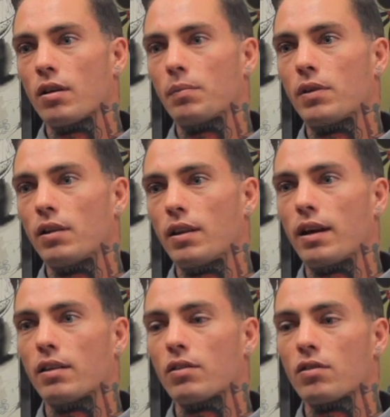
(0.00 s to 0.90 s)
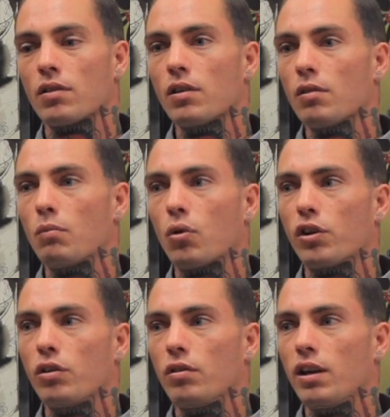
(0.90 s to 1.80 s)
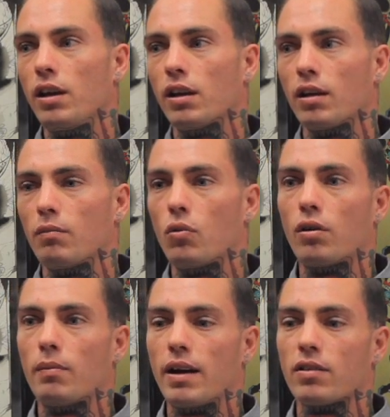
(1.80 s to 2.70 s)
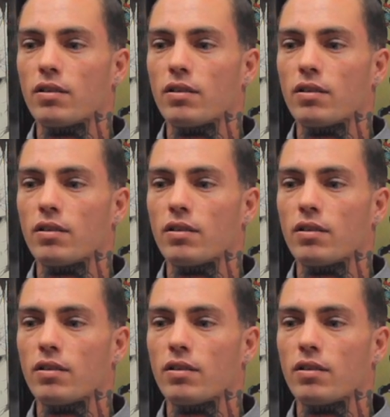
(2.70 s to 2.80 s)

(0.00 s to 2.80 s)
something that's more unique and more my